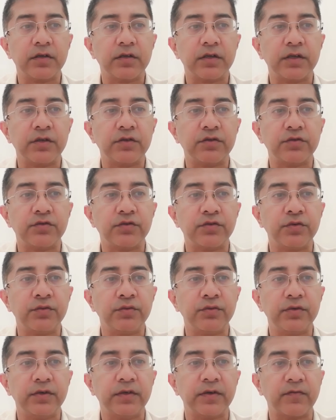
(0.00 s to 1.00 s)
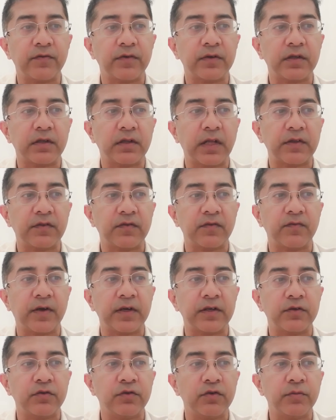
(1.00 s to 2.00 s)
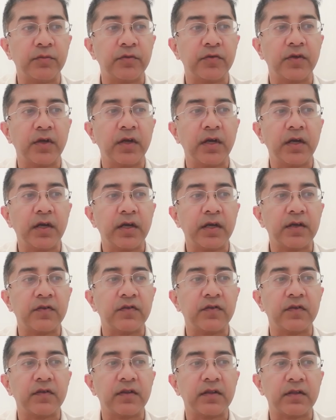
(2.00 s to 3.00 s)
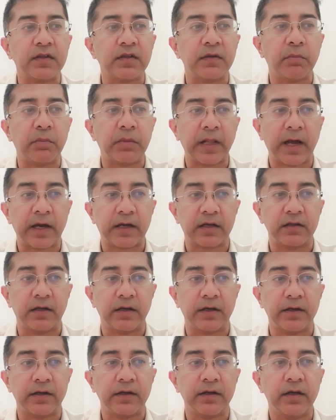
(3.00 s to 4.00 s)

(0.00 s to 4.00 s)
into two different classified groups is the black line,